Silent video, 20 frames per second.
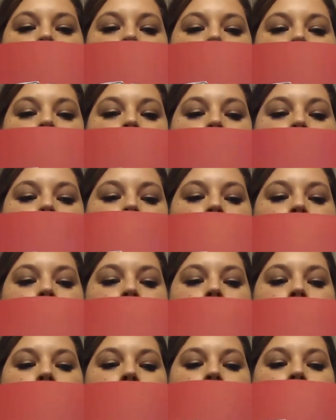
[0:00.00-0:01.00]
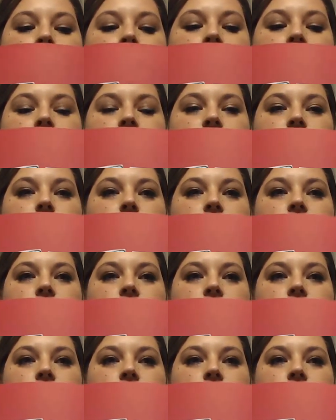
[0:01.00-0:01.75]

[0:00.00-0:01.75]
There's a roundness toward the